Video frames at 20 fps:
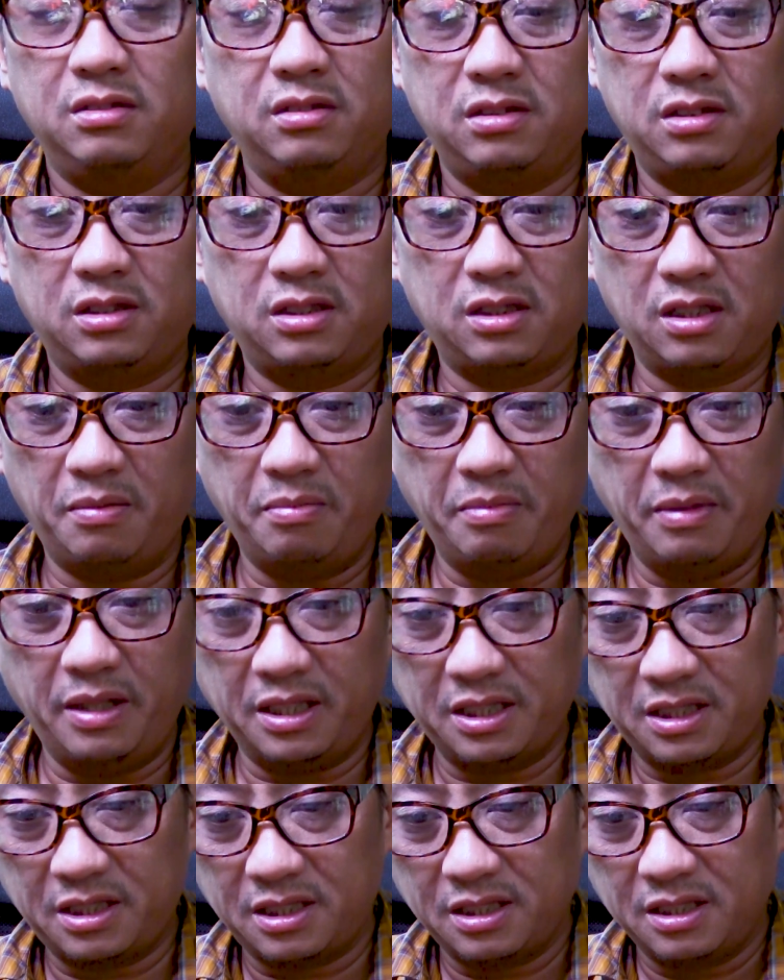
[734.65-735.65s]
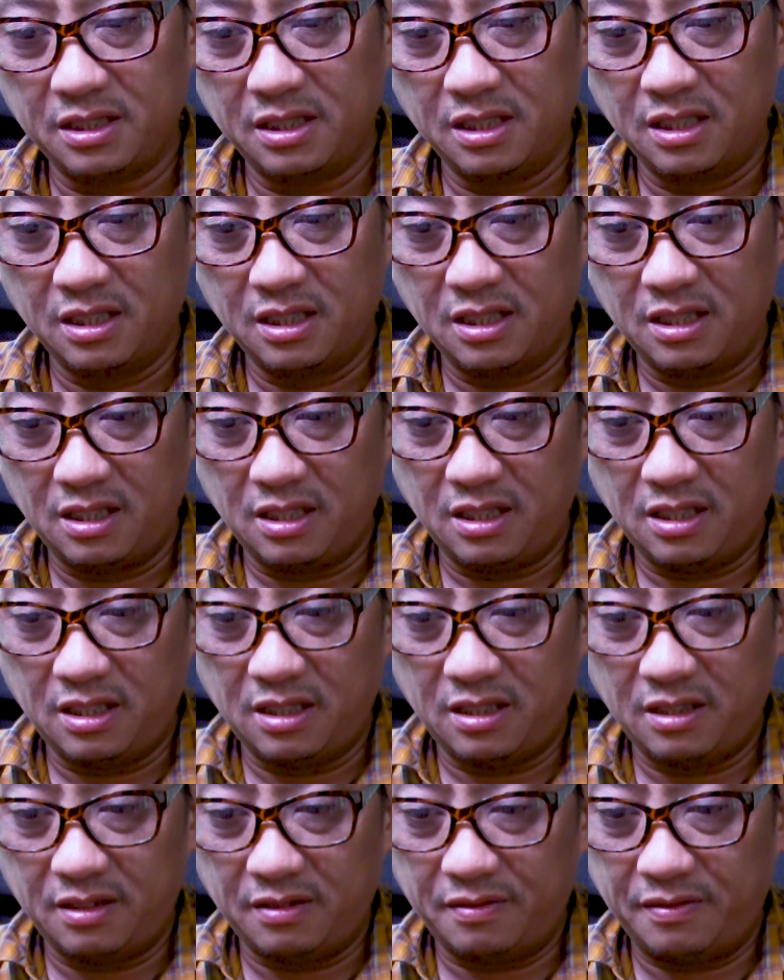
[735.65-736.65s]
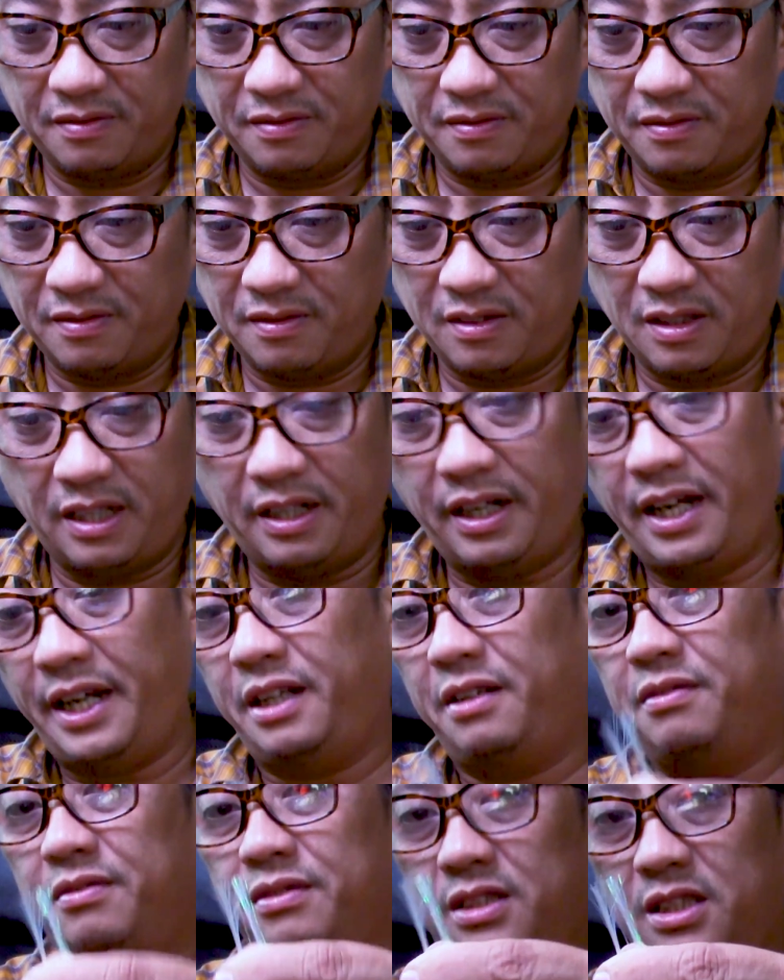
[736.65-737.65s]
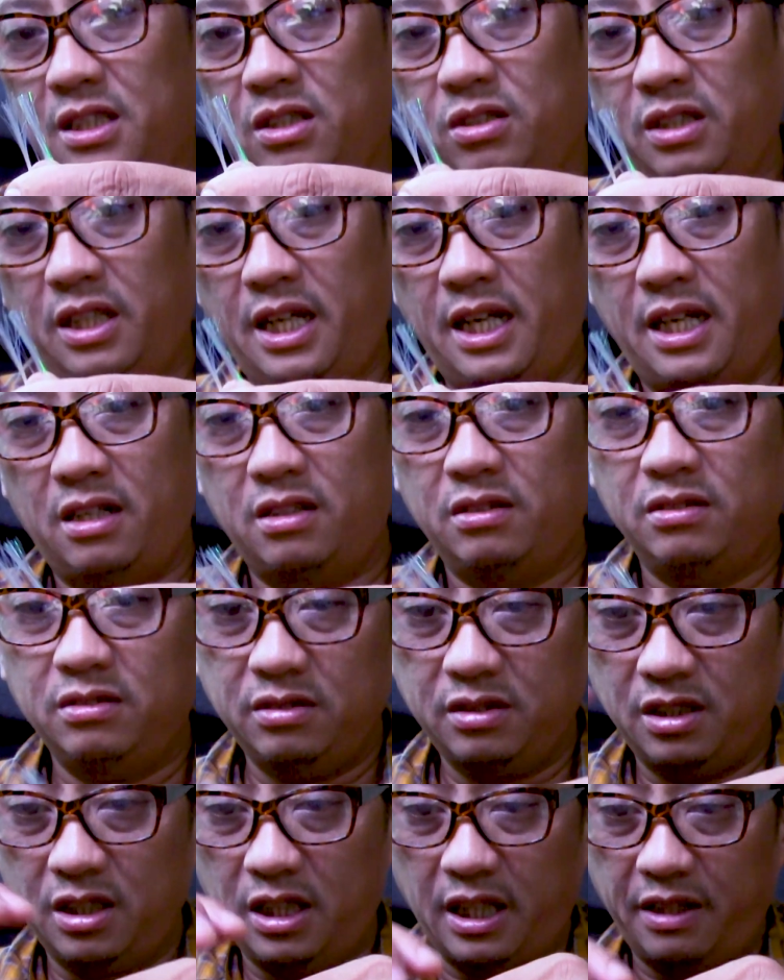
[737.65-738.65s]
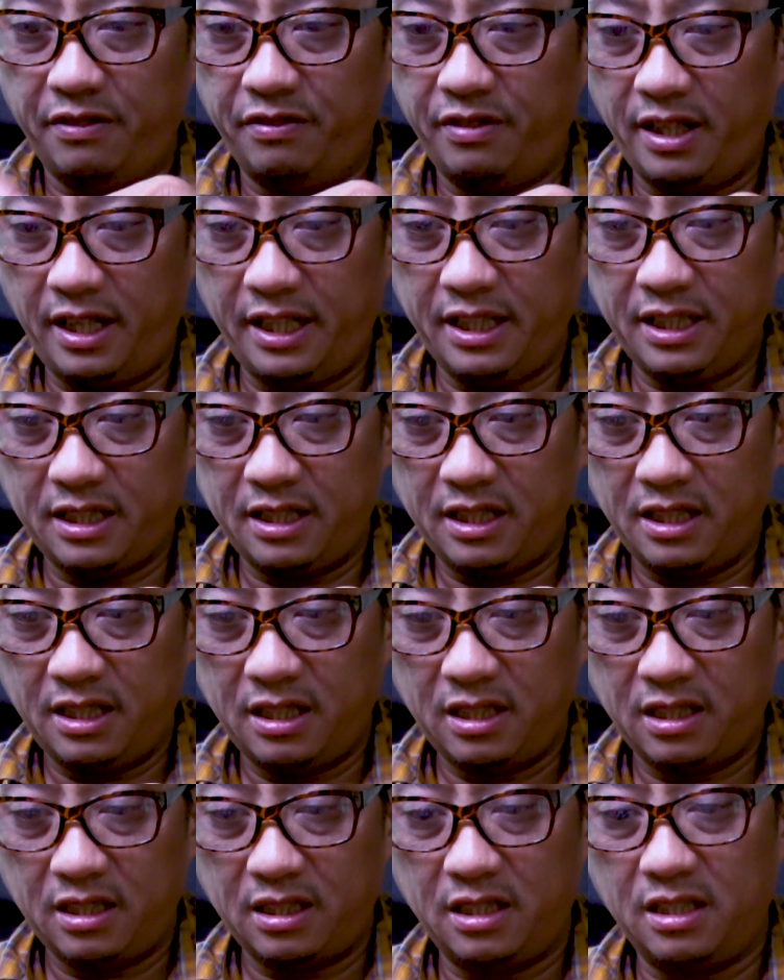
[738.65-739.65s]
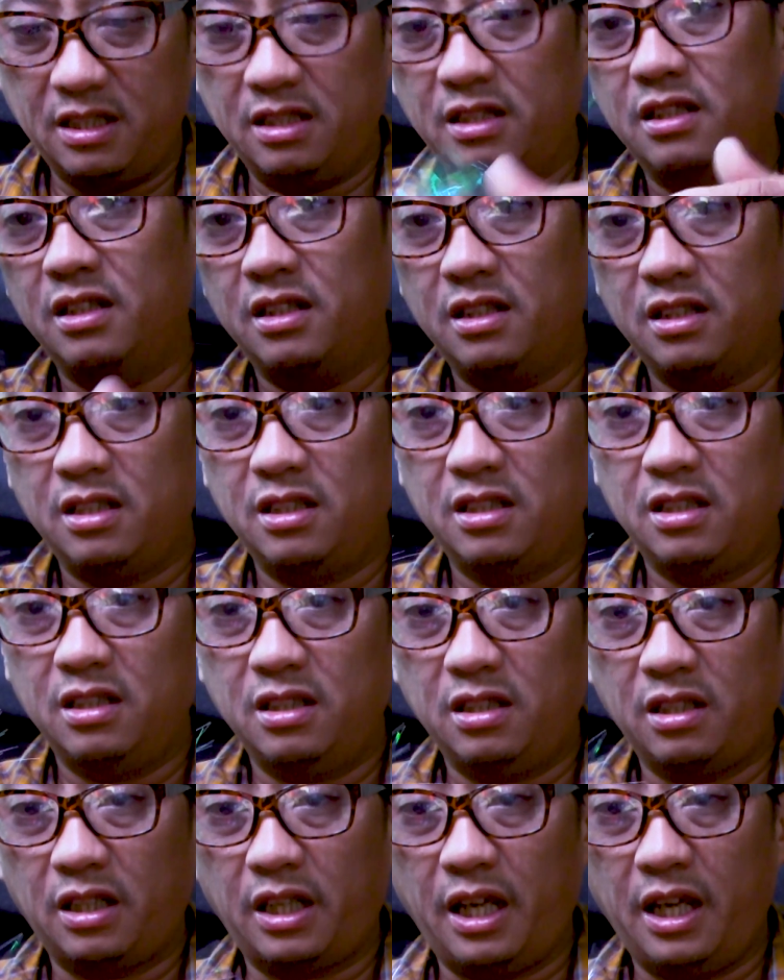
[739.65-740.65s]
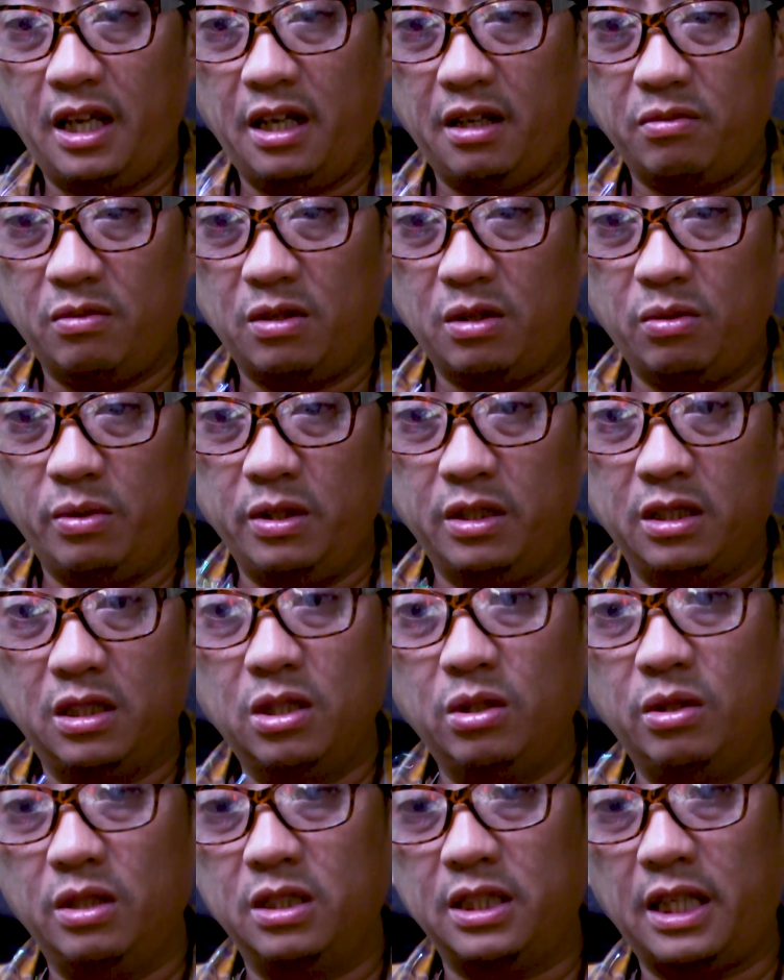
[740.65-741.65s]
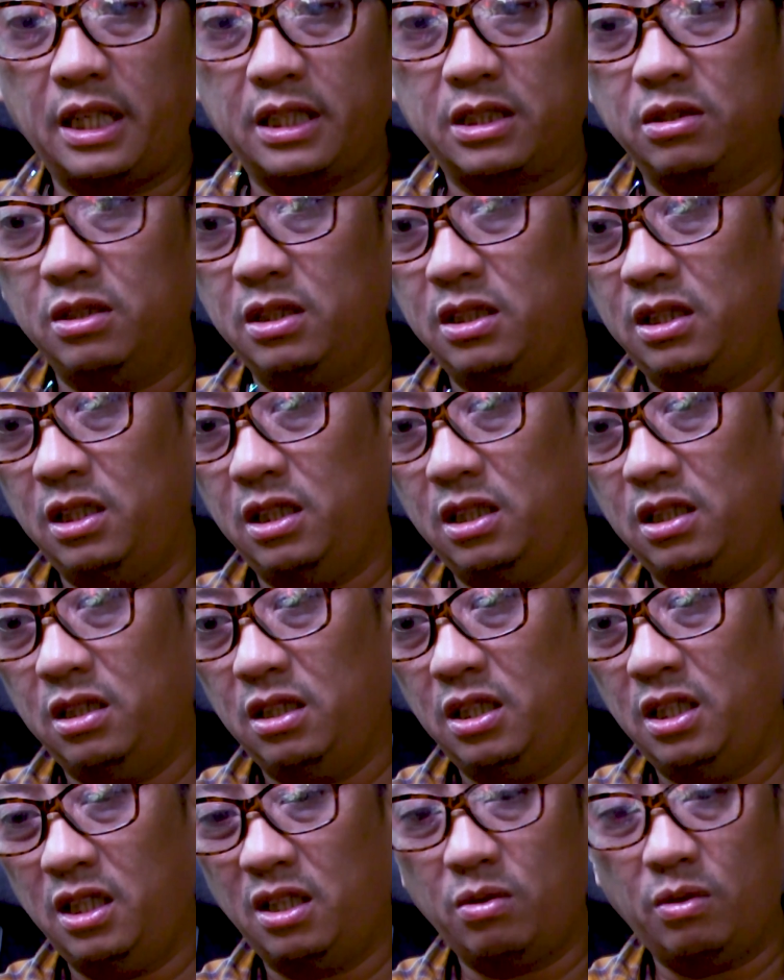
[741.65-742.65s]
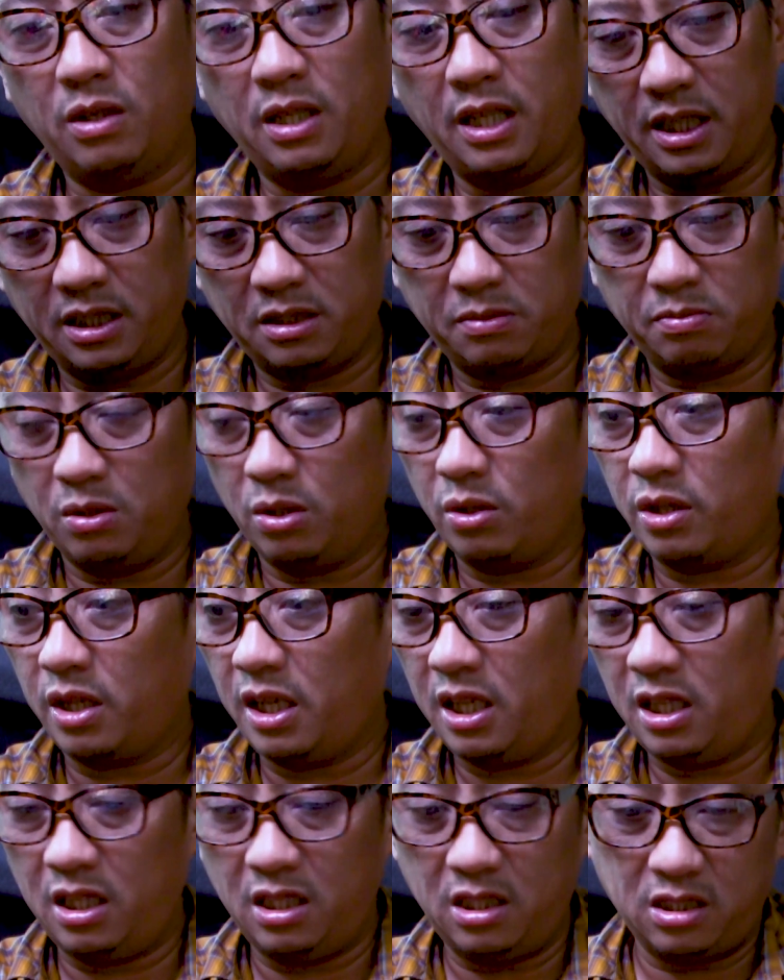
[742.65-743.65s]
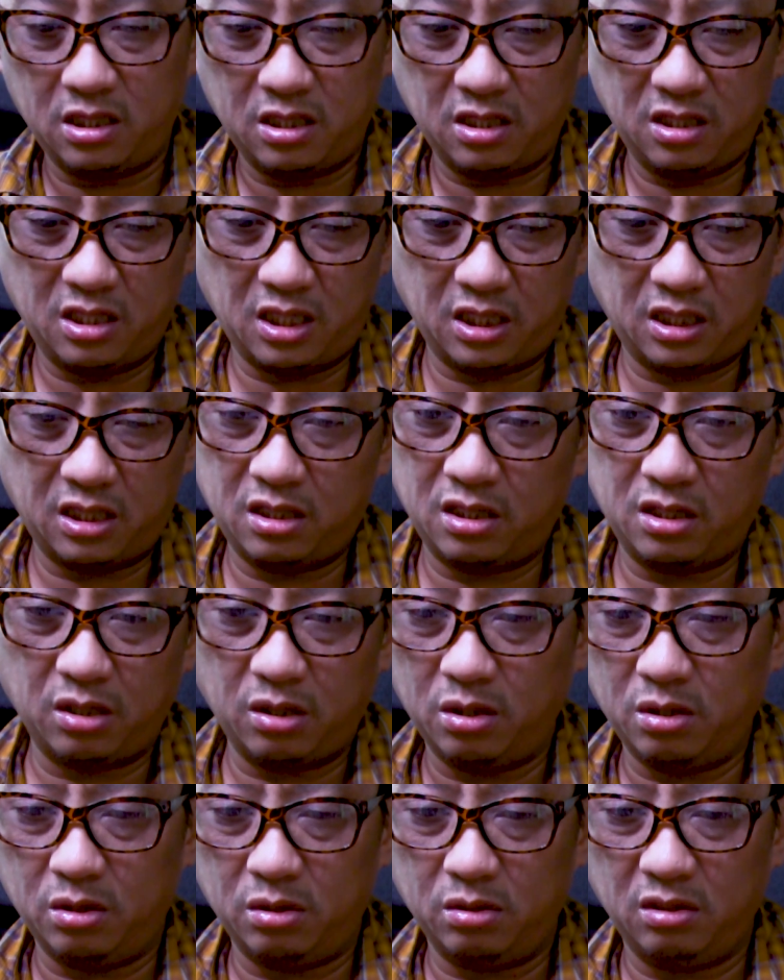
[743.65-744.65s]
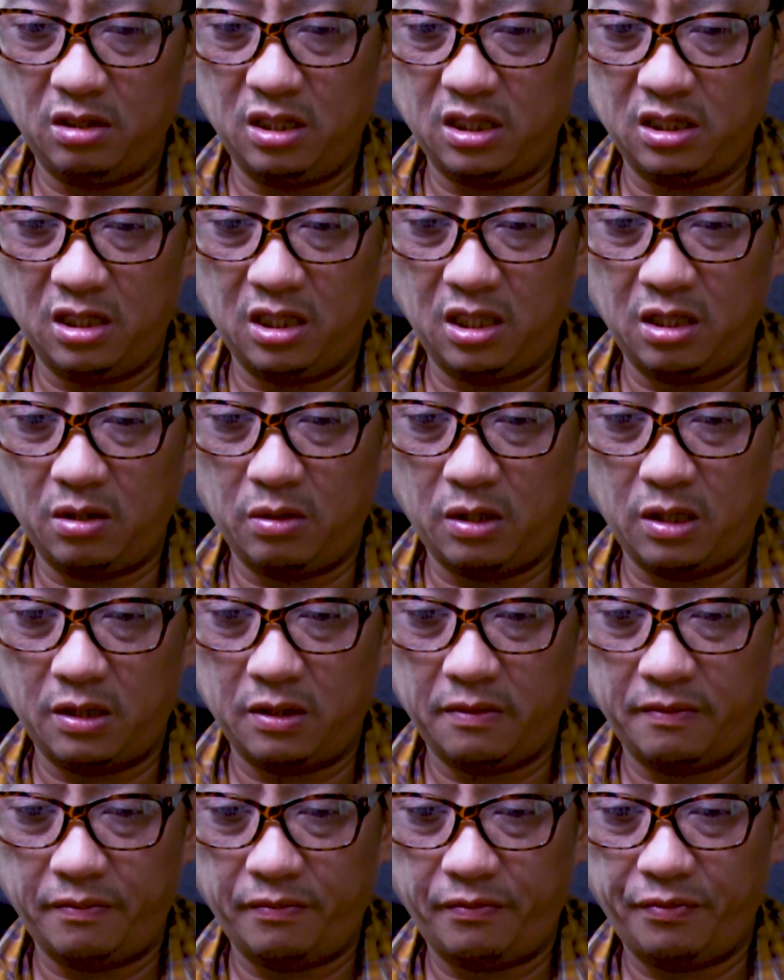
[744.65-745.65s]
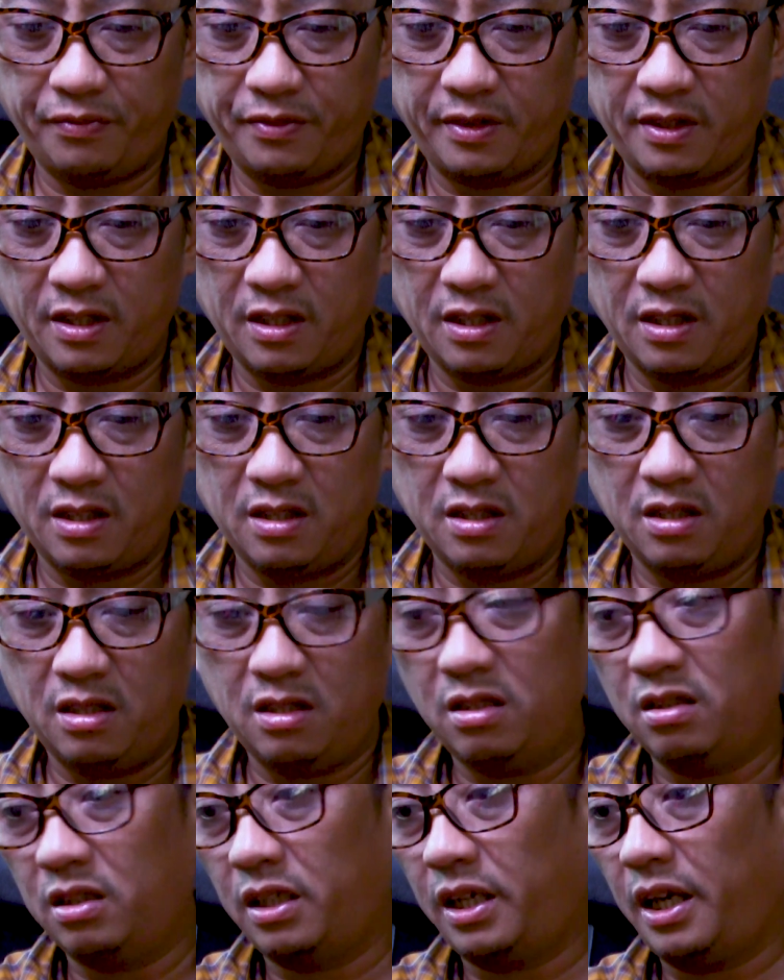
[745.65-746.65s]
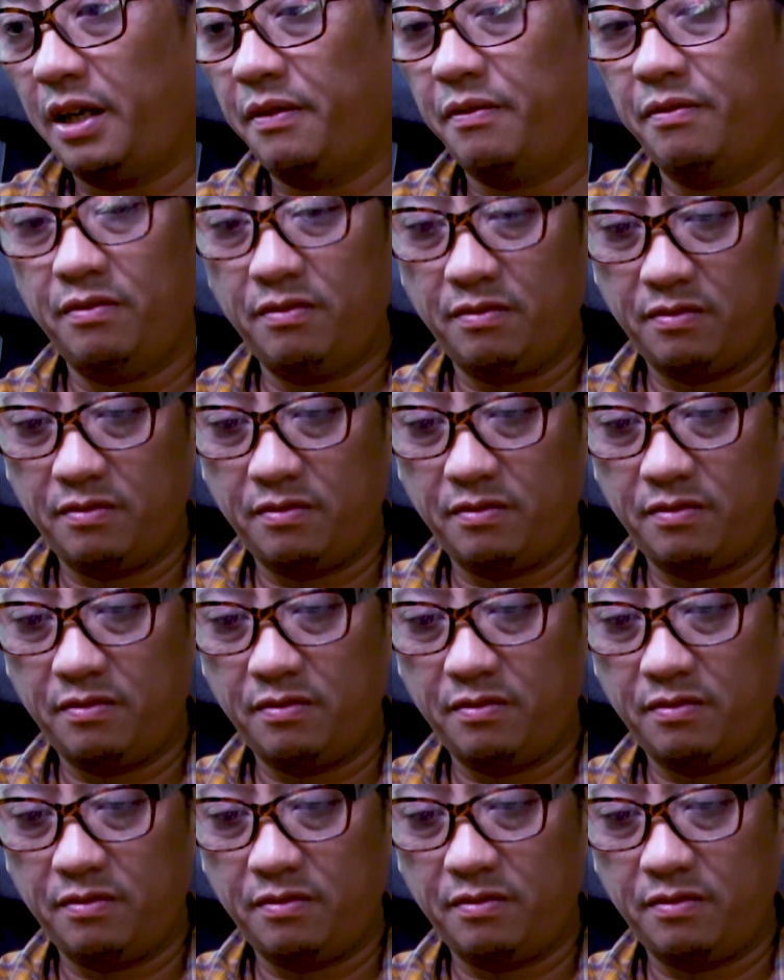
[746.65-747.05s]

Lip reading: it's a mess. Alright, so now I have that. Okay, what we'll do is actually equalize both ends just so it's equal. Okay,